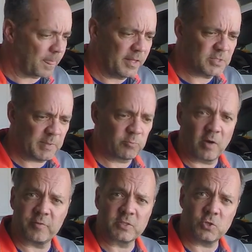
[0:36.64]
It's been
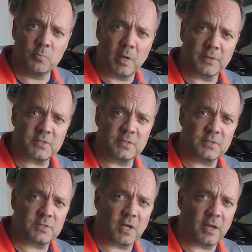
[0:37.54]
roughly 2 months
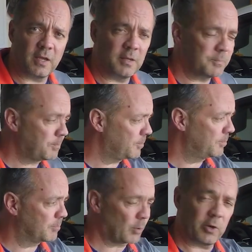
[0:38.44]
since I
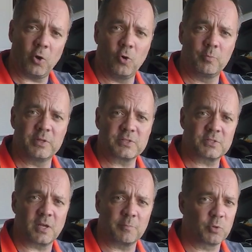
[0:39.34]
brought home
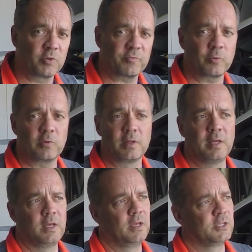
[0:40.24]
this beautiful
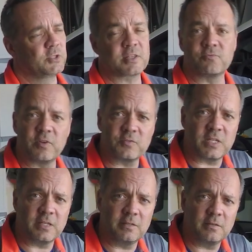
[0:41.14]

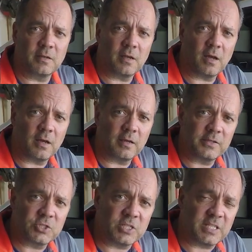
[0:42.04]
2015
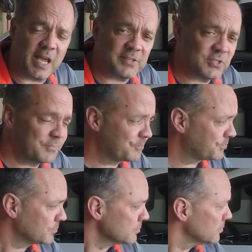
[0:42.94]
GTS,
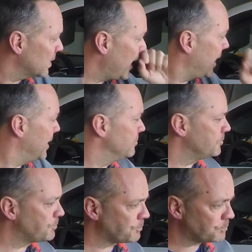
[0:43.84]

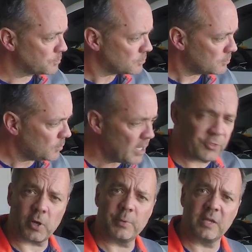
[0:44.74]
and I
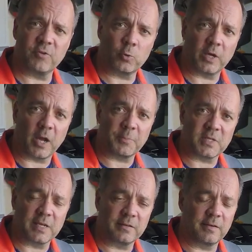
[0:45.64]
thought I would give a quick
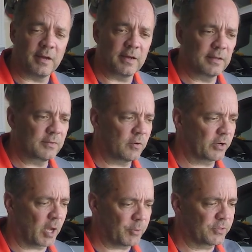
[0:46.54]
update on
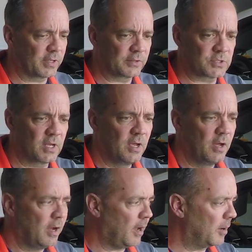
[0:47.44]
a couple things.
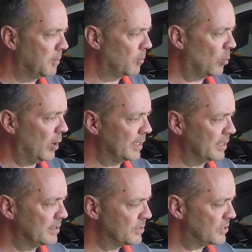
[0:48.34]
One
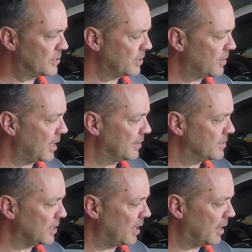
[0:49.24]
is
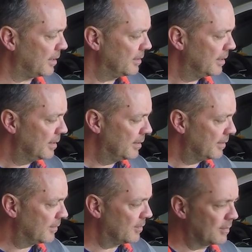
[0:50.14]
that
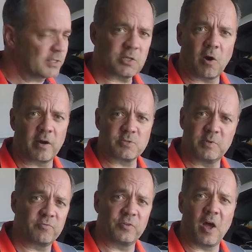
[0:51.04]
this car has
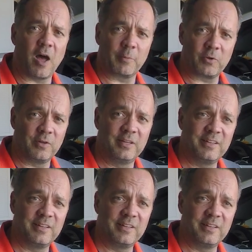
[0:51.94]
been phenomenal.